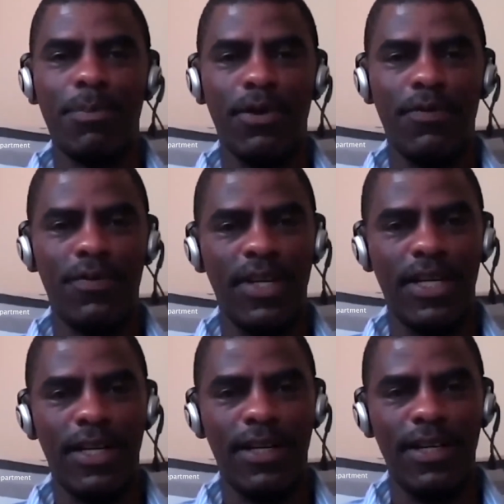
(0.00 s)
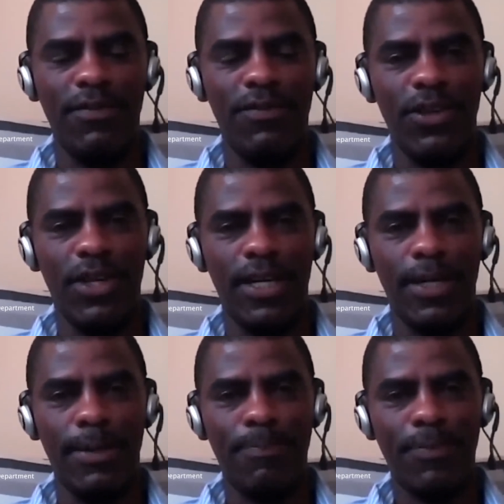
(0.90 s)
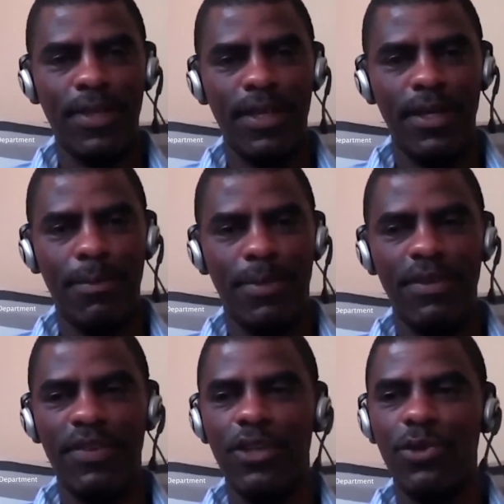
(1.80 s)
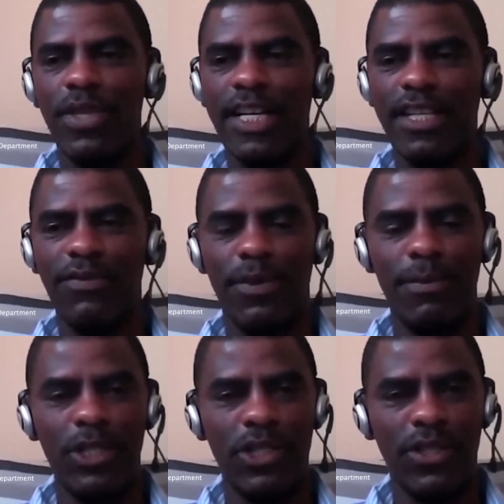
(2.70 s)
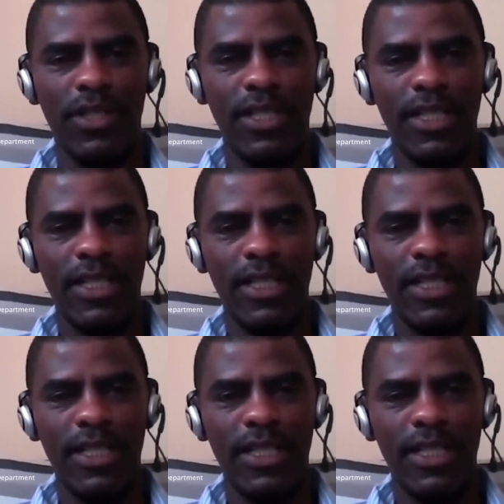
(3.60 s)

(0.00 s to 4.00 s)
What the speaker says: Prof, if you are privy to that information,